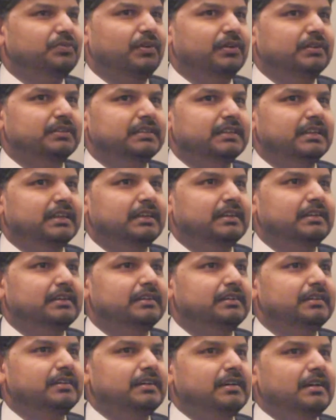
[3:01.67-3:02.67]
for
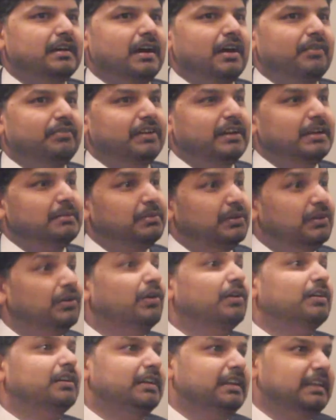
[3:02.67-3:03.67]
the available
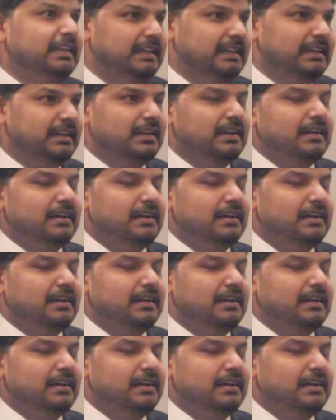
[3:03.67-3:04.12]
locally.